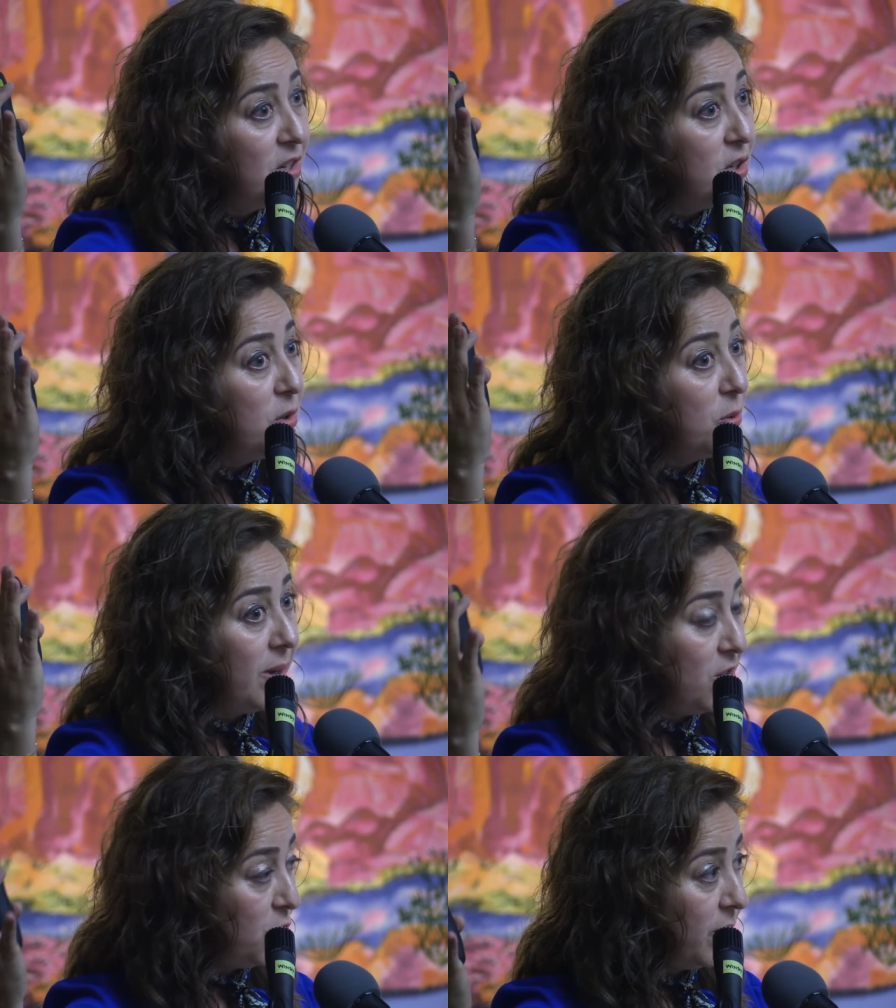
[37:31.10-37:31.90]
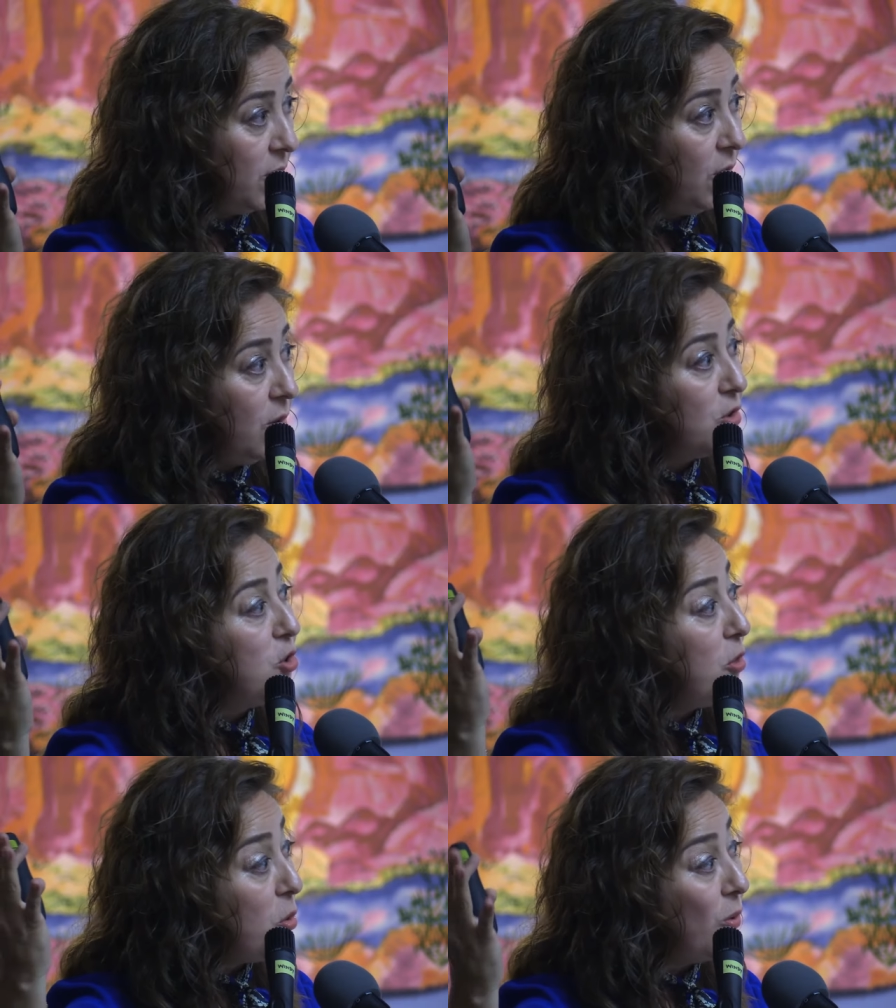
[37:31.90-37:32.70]
to Israel,
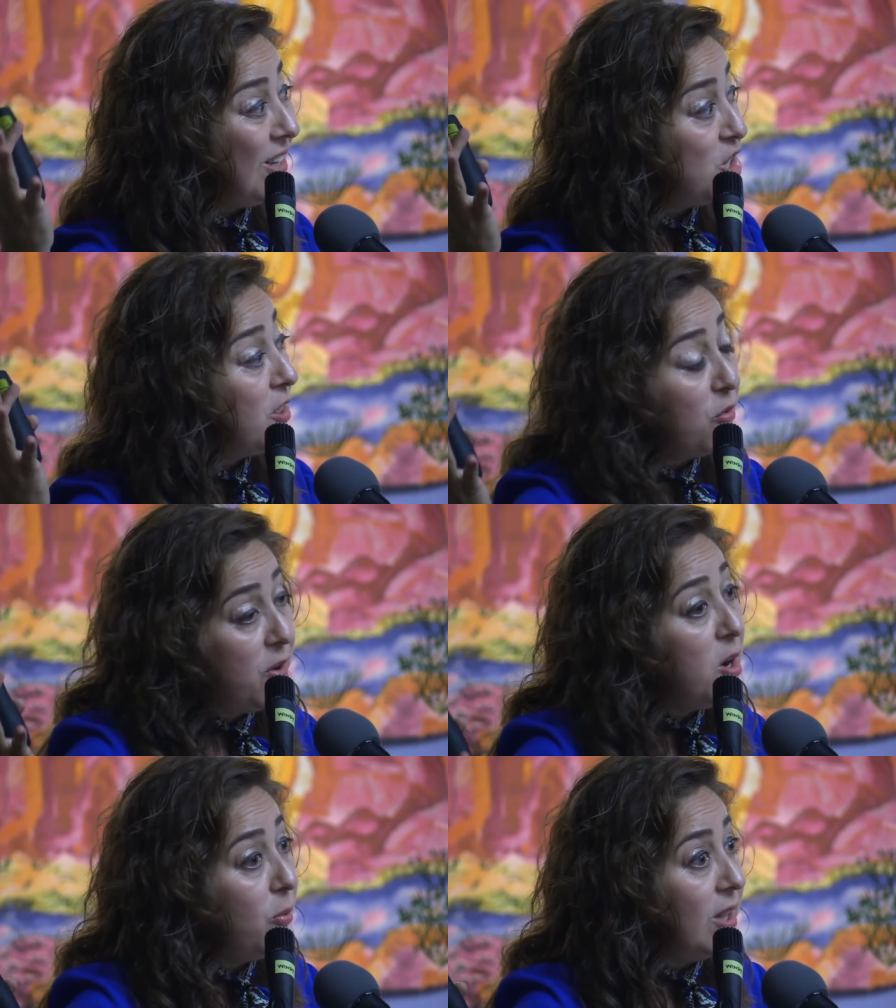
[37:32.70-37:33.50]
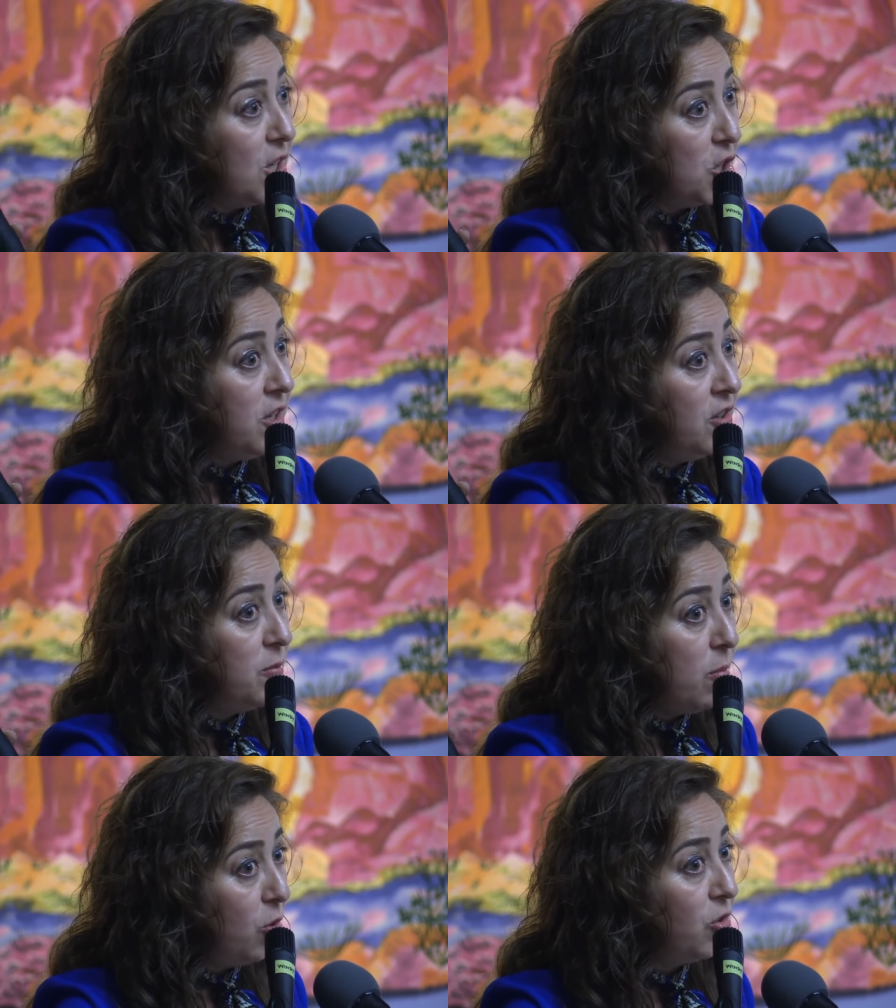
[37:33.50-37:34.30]
to their religion. They're very religious,
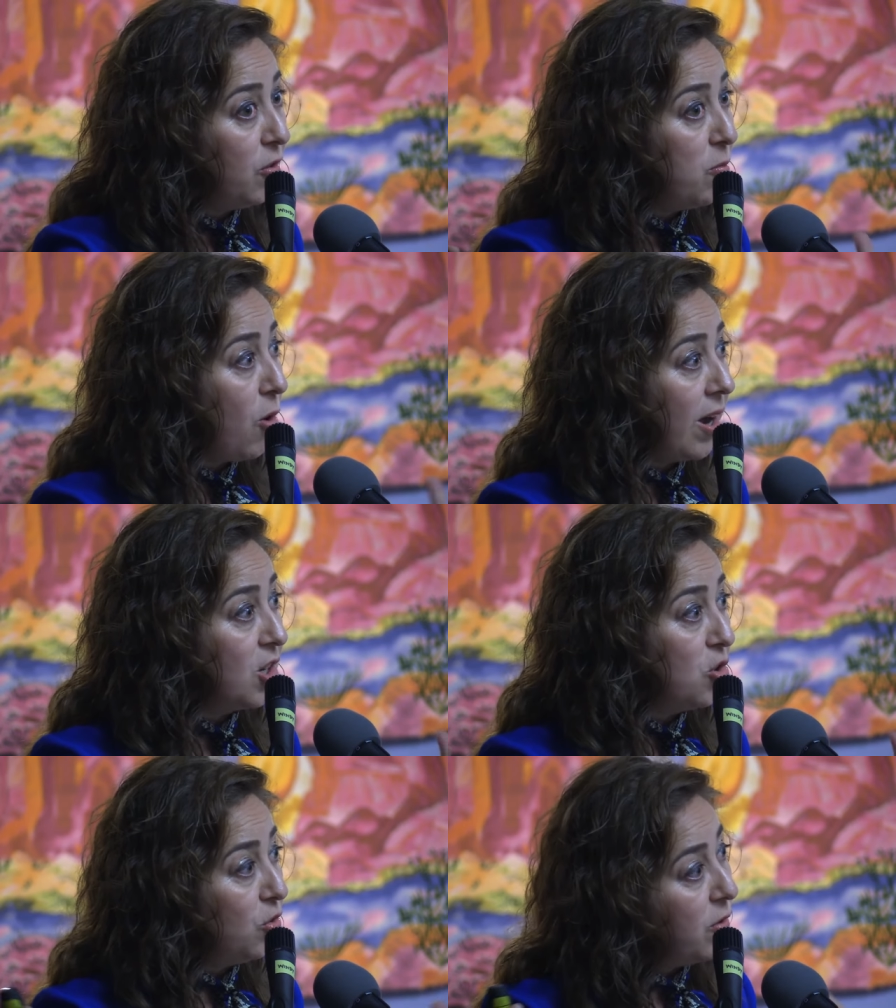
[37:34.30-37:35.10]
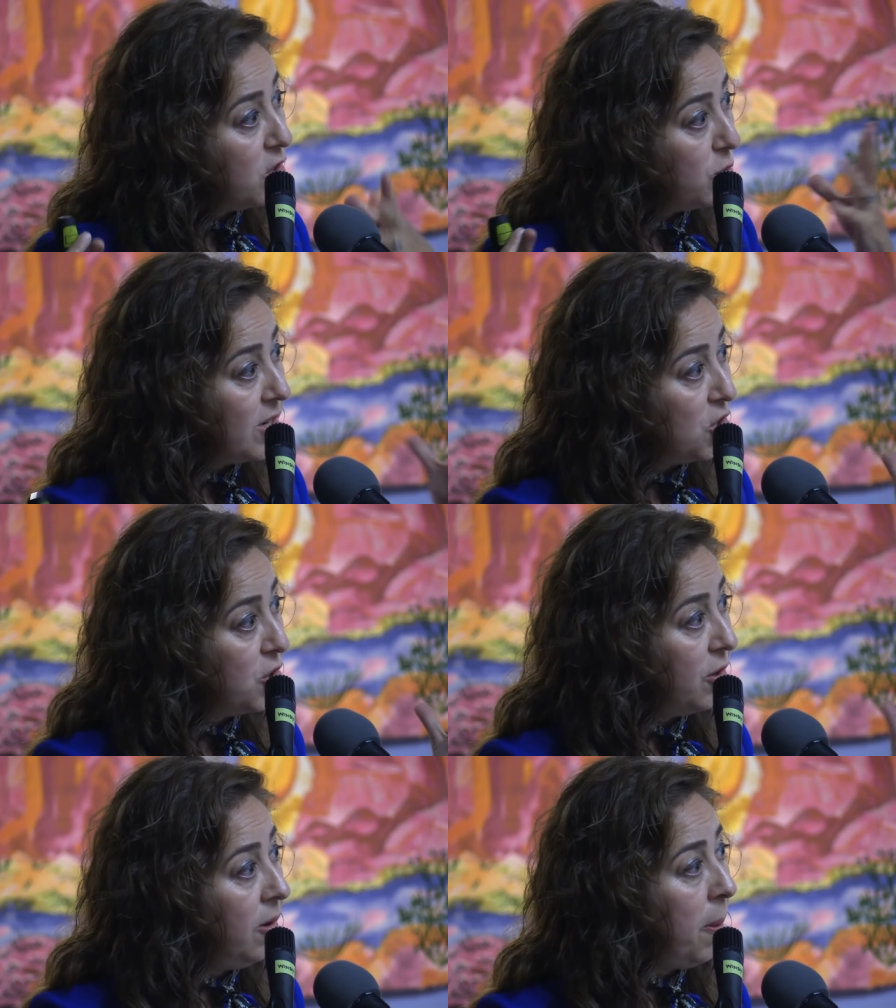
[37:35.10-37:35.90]
most of Moroccan Jews, very
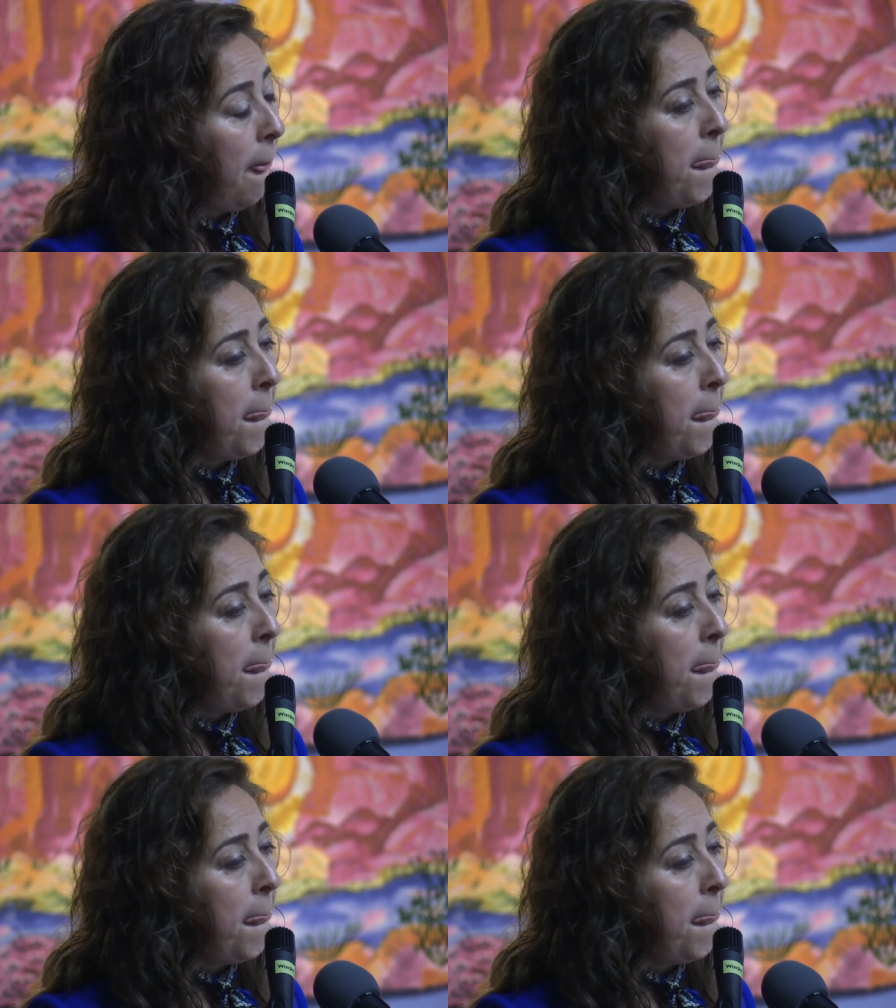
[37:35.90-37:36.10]
traditional.